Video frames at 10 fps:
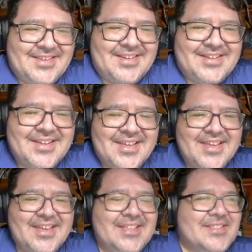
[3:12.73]
and
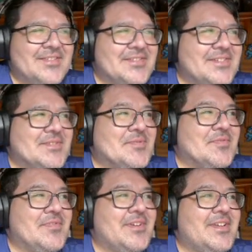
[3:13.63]
and those shits were
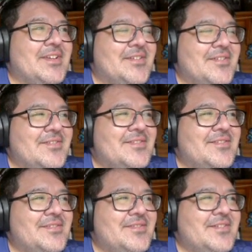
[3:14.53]
fucking
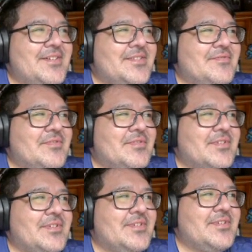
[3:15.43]
good, dude. I love a
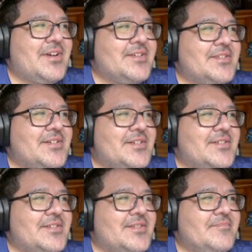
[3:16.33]
good hot
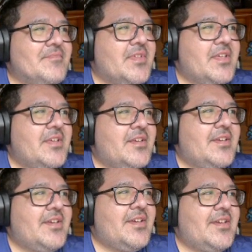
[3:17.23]
dog.
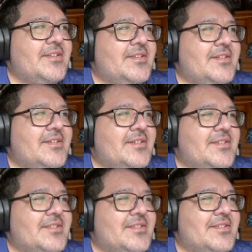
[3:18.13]
And
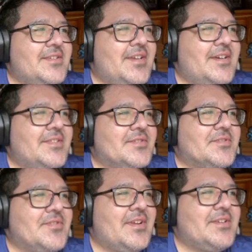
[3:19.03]
uh yeah, their
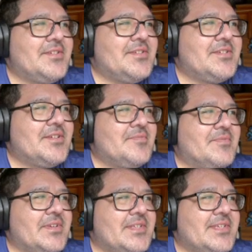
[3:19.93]
strategies here are
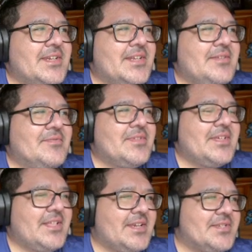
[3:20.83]
pretty sickening where
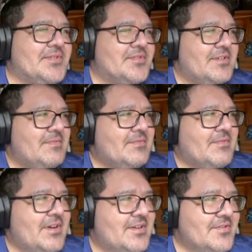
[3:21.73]
they like soak them in
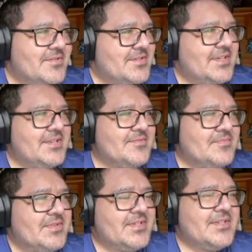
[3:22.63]
water and eat
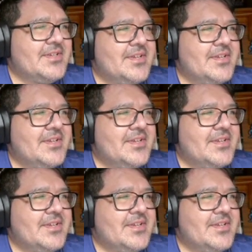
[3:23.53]
them, but